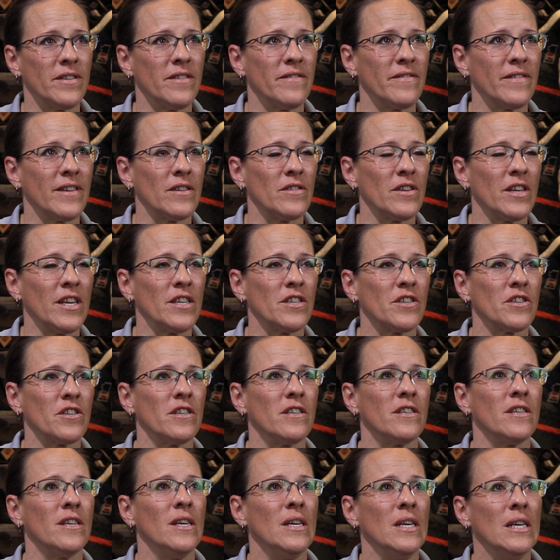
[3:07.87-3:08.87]
Safety
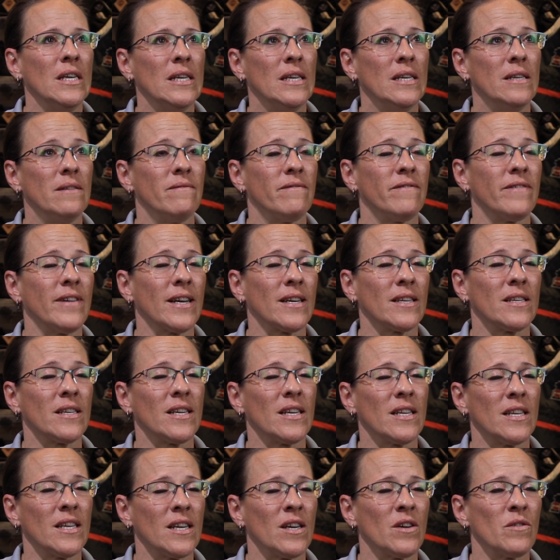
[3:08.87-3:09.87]
Foundation. In
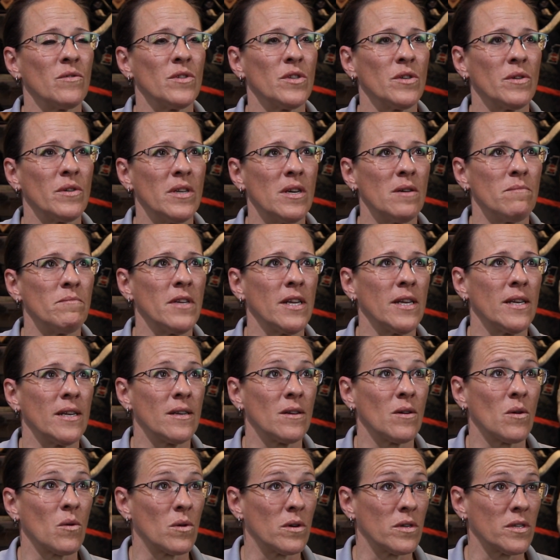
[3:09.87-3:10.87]
fact, going to go do an
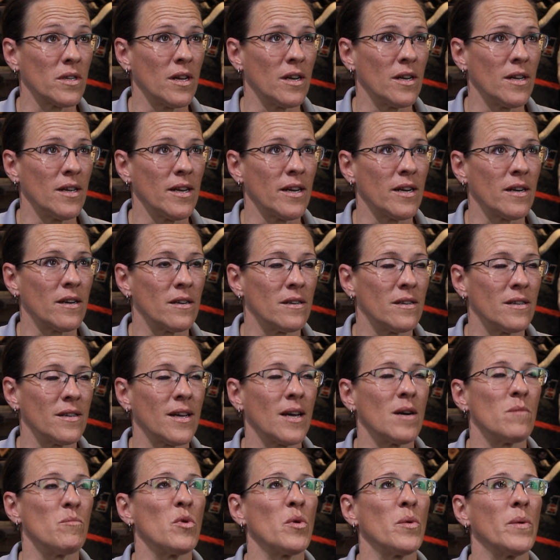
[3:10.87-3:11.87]
updated course on it here
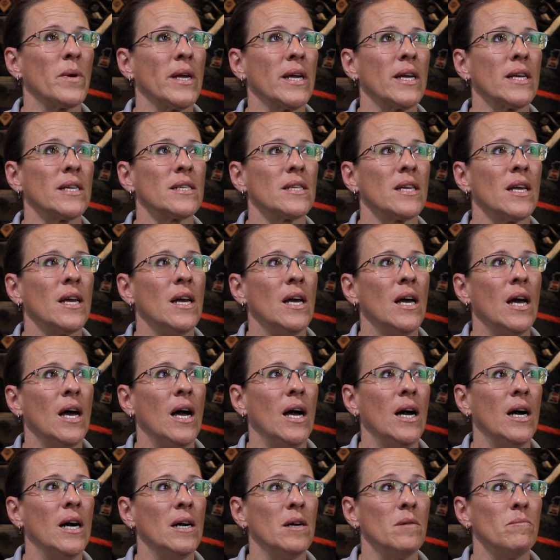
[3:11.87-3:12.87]
in a couple weeks.
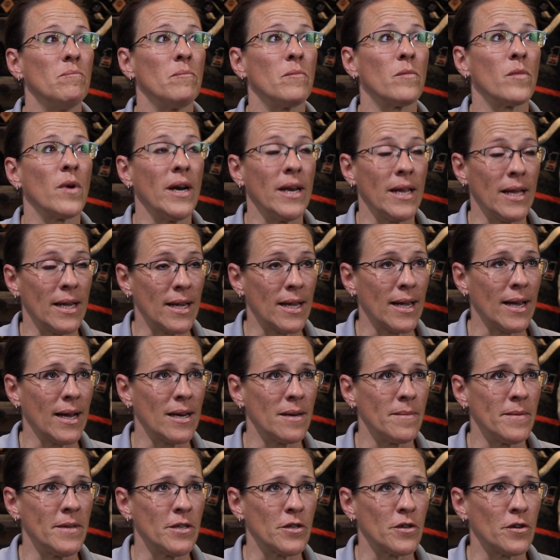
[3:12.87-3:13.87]
Riding
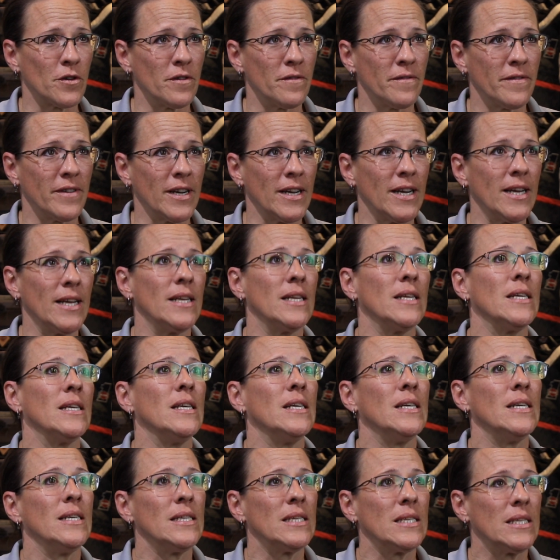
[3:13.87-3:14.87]
Academy
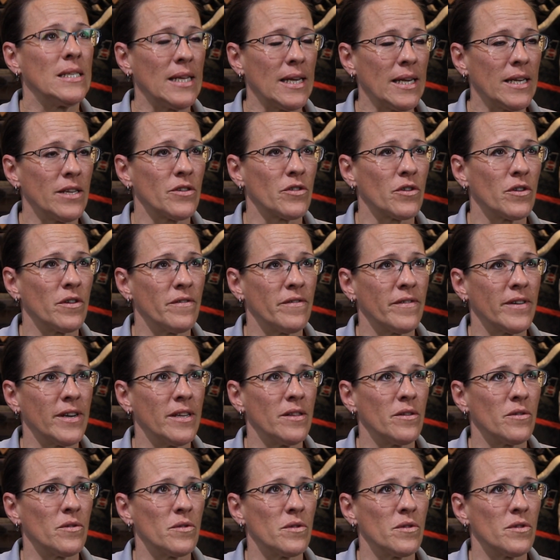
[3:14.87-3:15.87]
certified, state
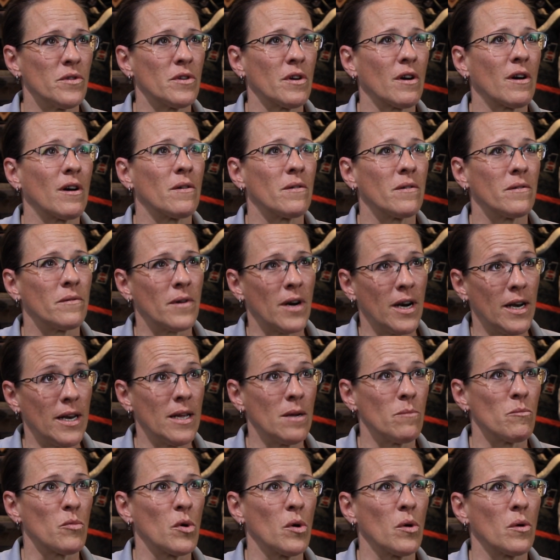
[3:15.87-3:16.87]
certified through the STAR
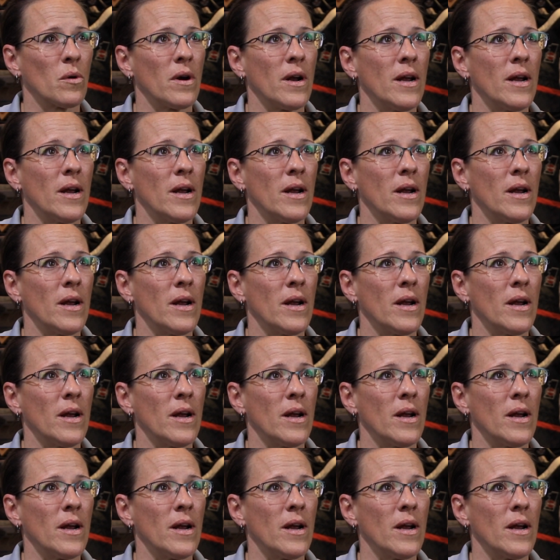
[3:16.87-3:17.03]
Riding